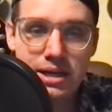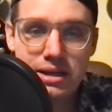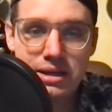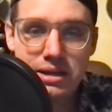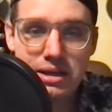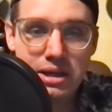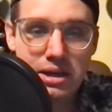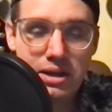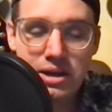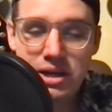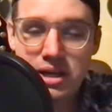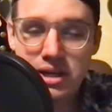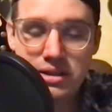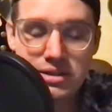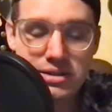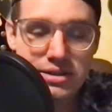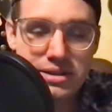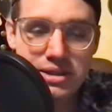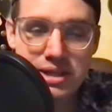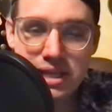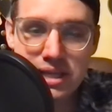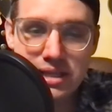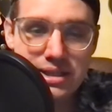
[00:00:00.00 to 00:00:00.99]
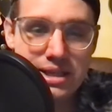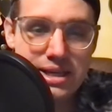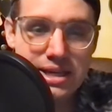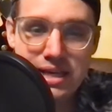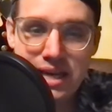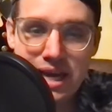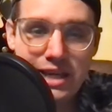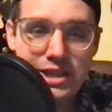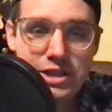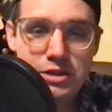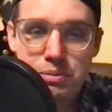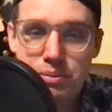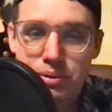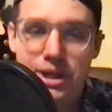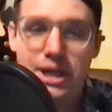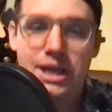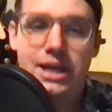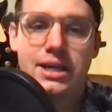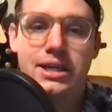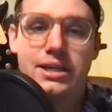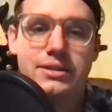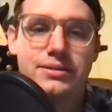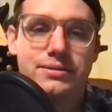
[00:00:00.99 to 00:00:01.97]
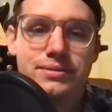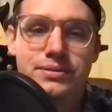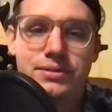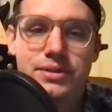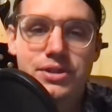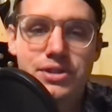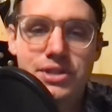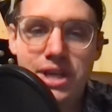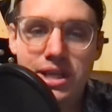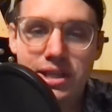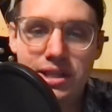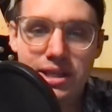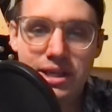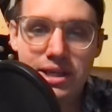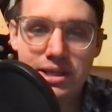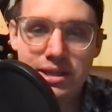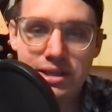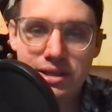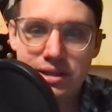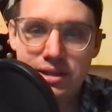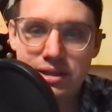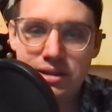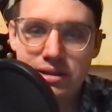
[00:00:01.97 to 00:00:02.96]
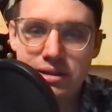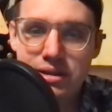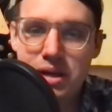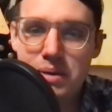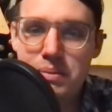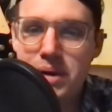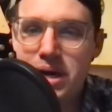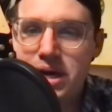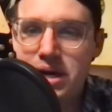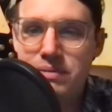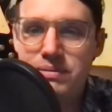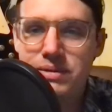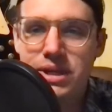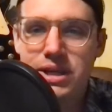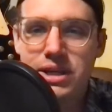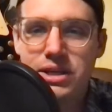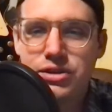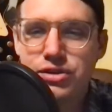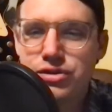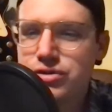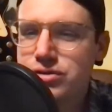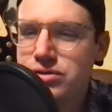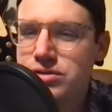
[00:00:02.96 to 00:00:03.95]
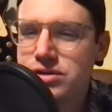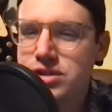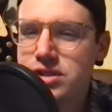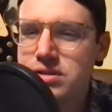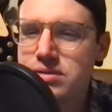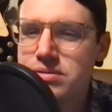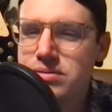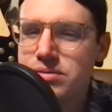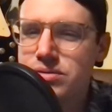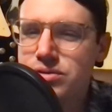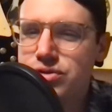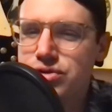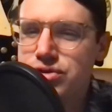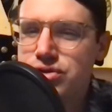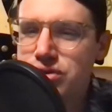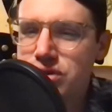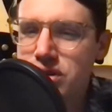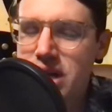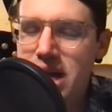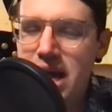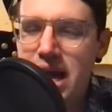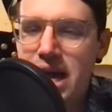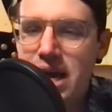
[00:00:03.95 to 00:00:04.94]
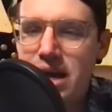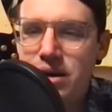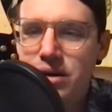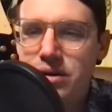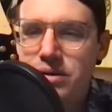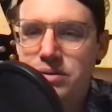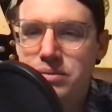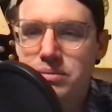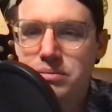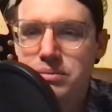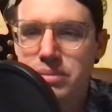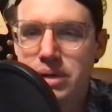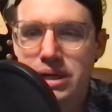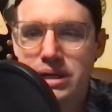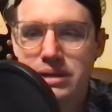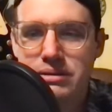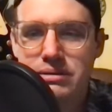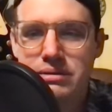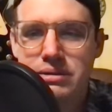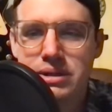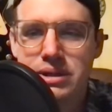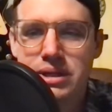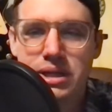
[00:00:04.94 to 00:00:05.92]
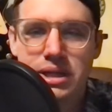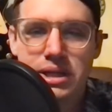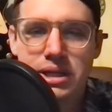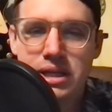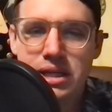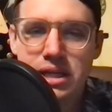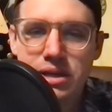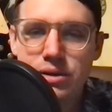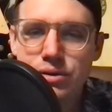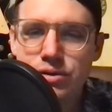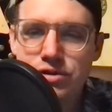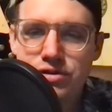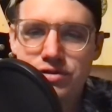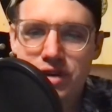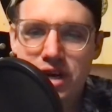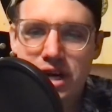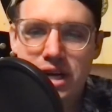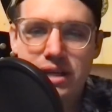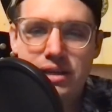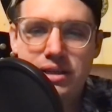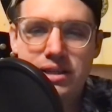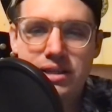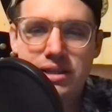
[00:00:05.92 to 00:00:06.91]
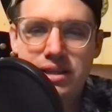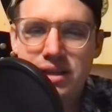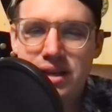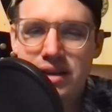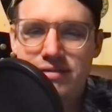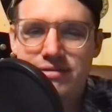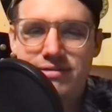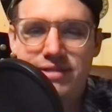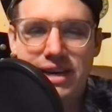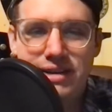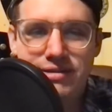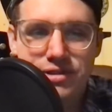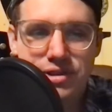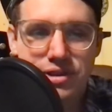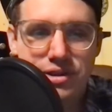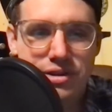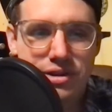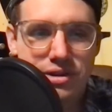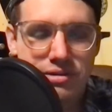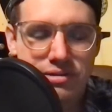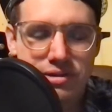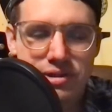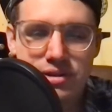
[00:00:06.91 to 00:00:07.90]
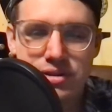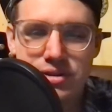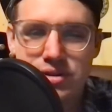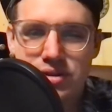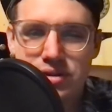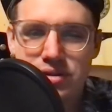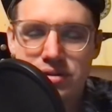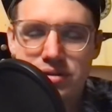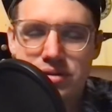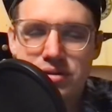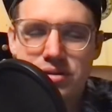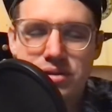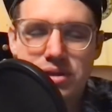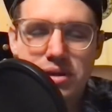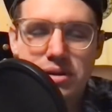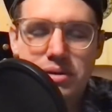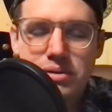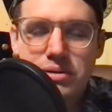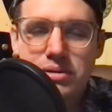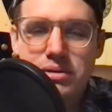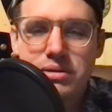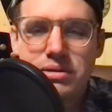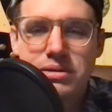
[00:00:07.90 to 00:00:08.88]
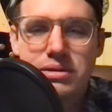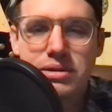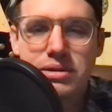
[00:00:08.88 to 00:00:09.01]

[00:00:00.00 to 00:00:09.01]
He's a nice player. There's nothing about him that like stood out, but he was fine. He did have 5 turnovers, so